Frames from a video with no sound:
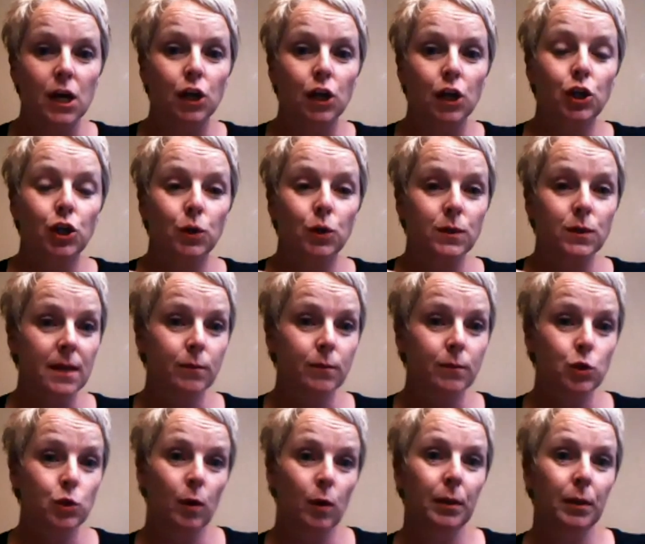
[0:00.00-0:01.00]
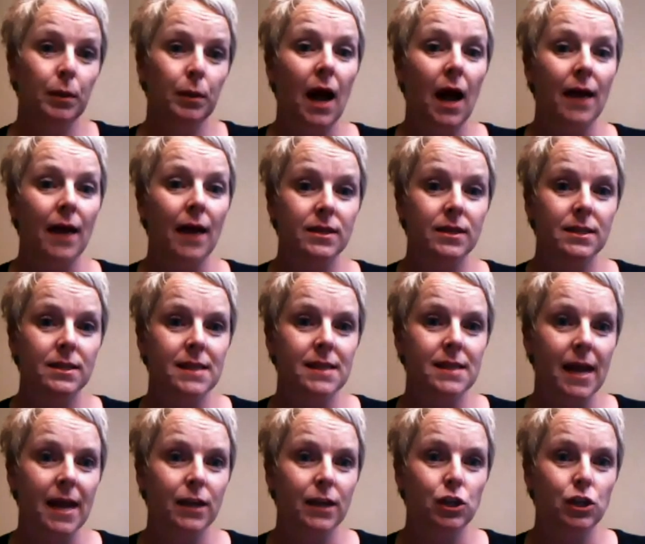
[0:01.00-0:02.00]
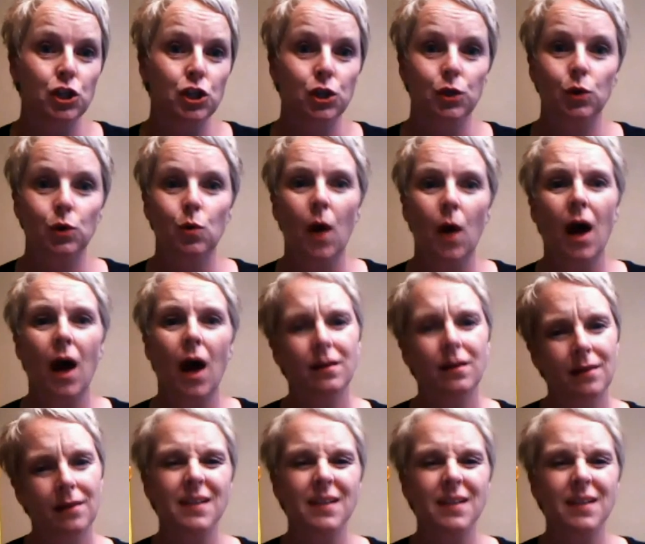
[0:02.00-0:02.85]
use them to apply the stain to a,